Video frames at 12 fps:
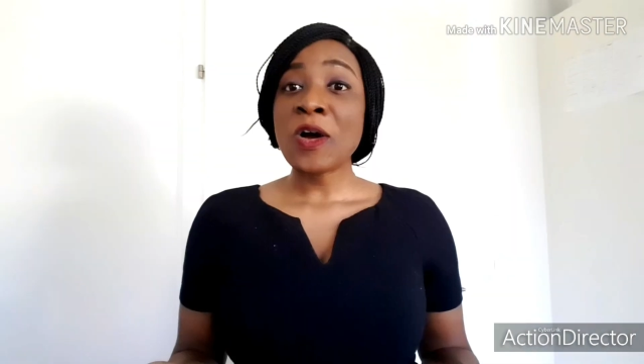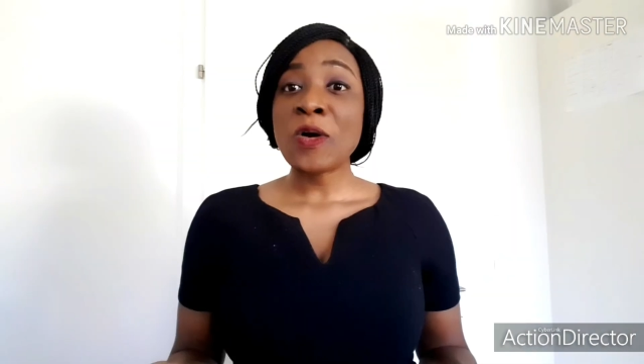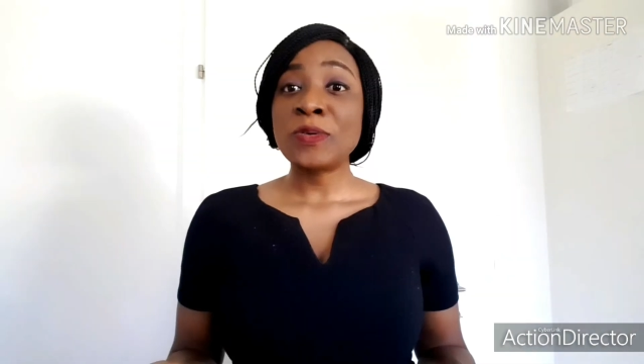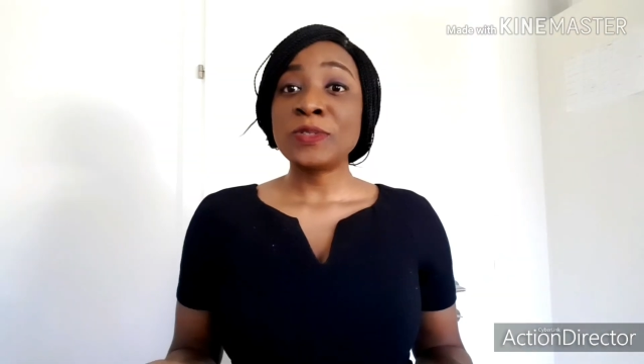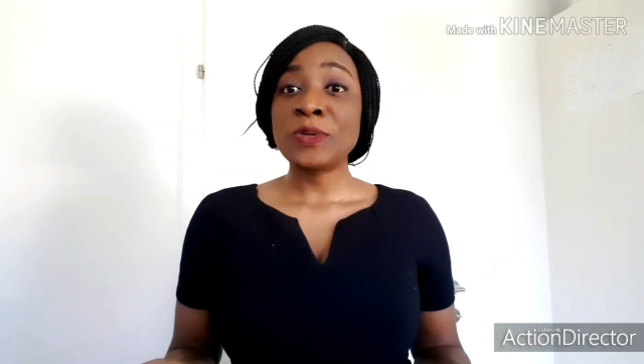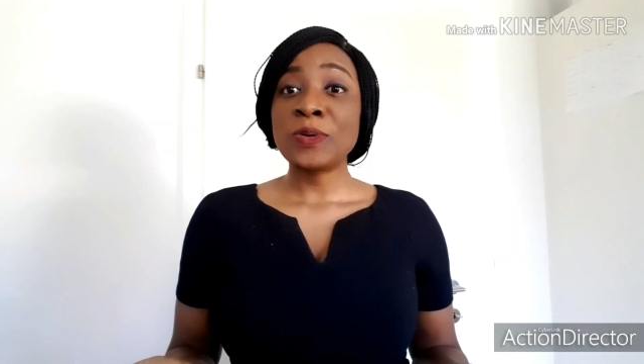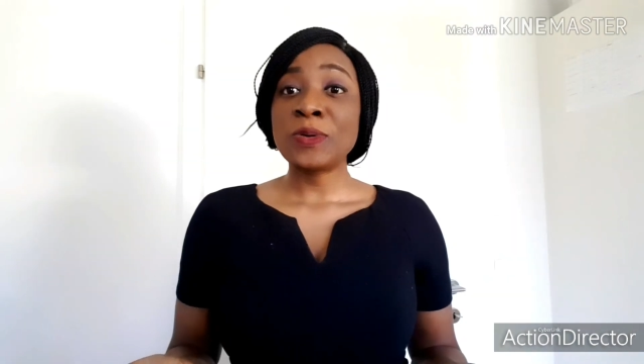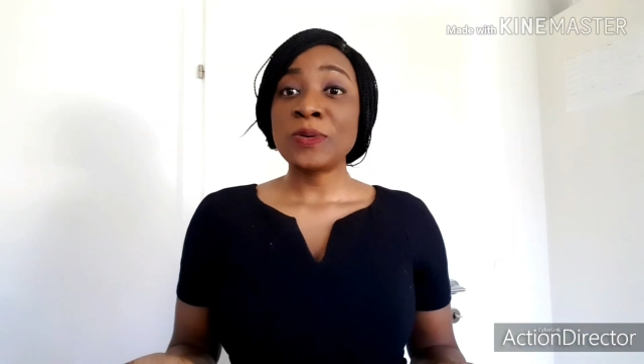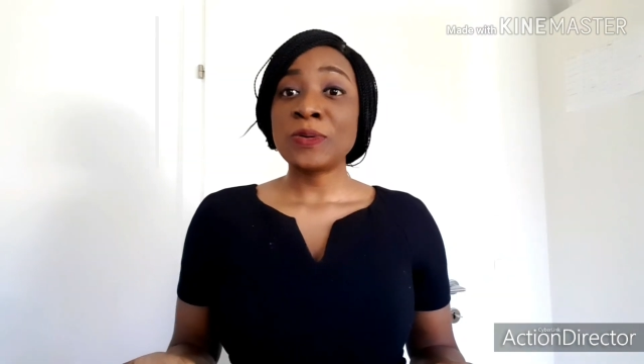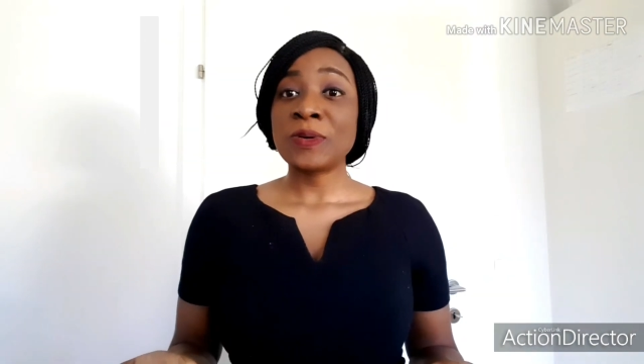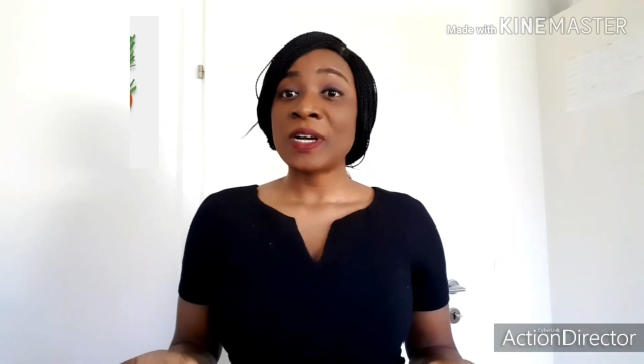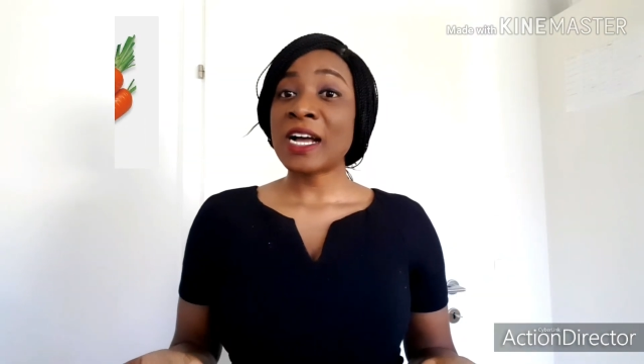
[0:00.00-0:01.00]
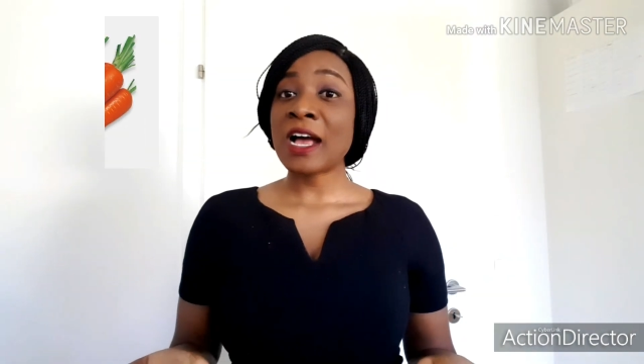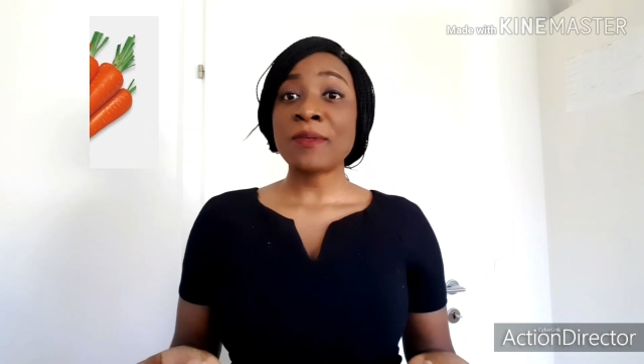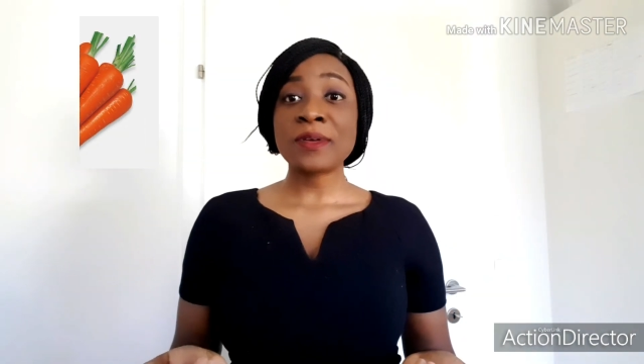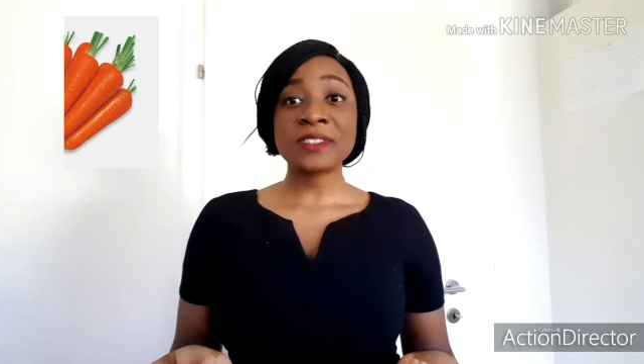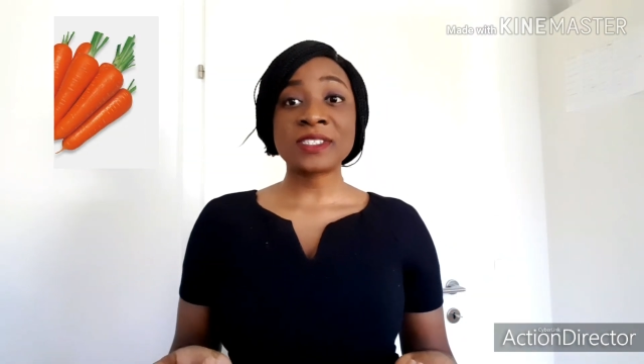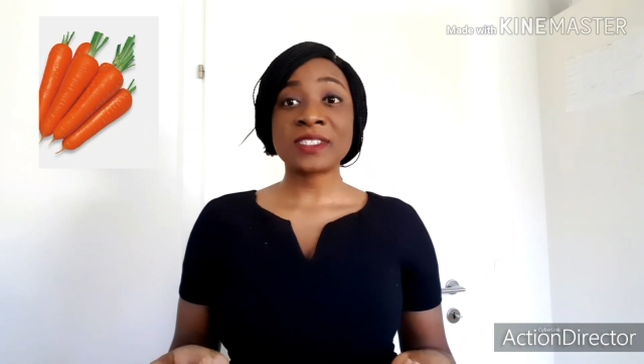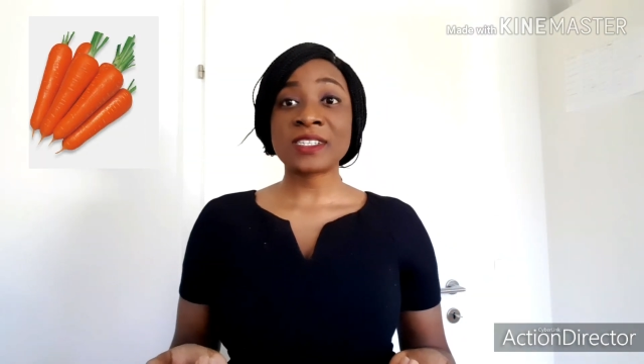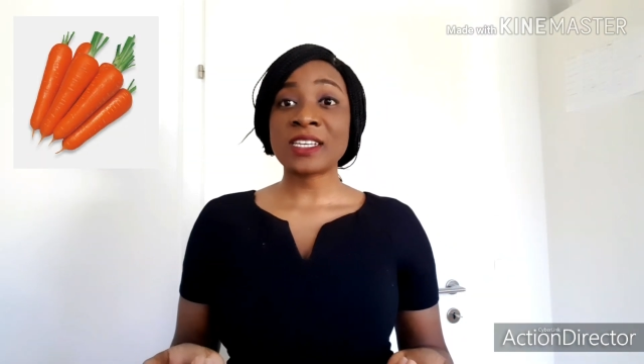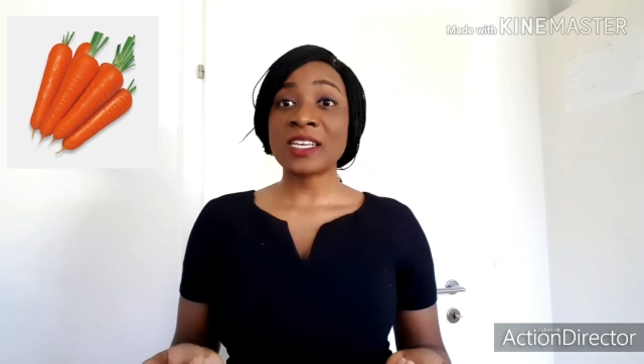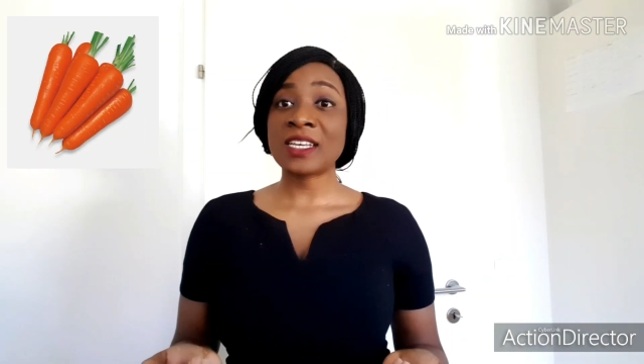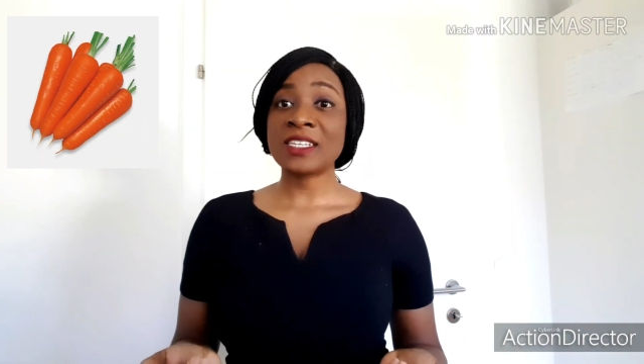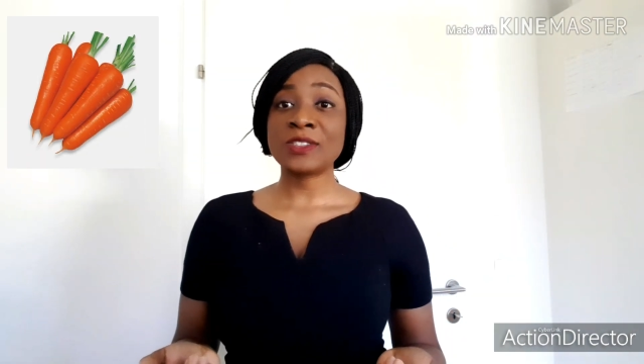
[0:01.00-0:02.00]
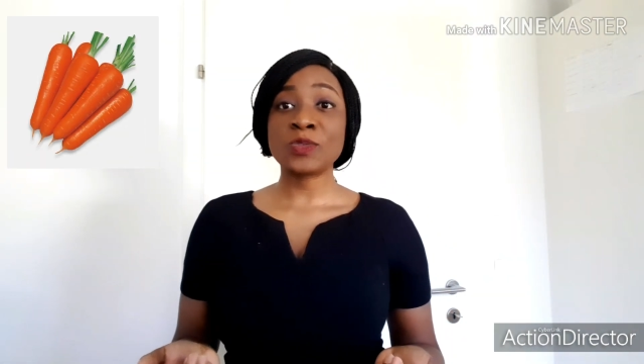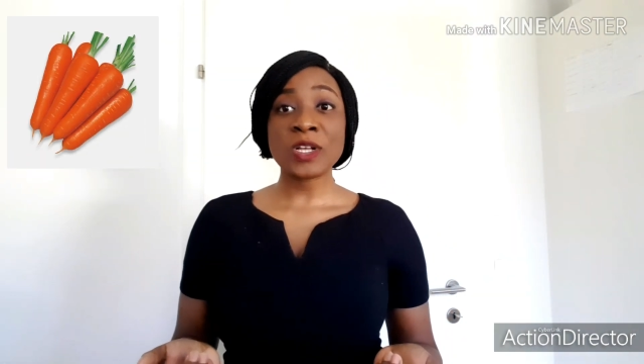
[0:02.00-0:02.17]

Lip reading: Oh no, carrots is